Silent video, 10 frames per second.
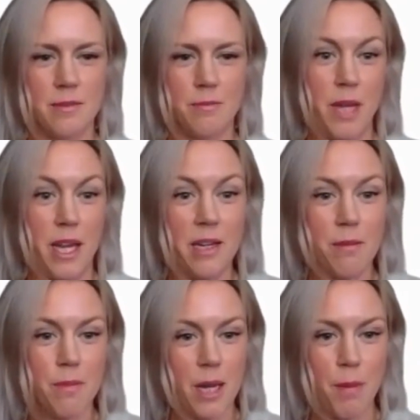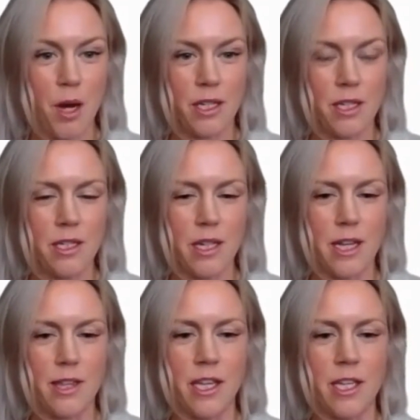mean in my body? I
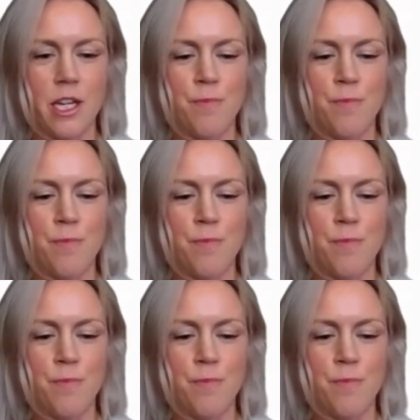think